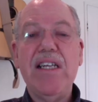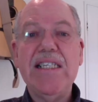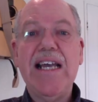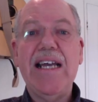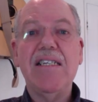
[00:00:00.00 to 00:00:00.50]

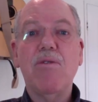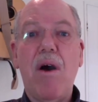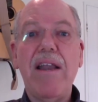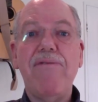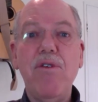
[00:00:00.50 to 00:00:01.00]
indicated
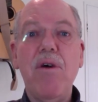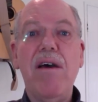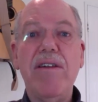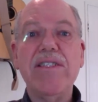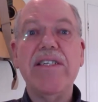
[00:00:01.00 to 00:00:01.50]
quite a few
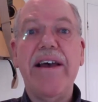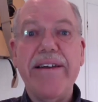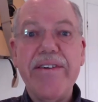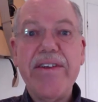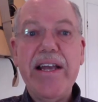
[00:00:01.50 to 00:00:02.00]
owners
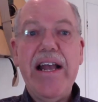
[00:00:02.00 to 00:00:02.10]
don't,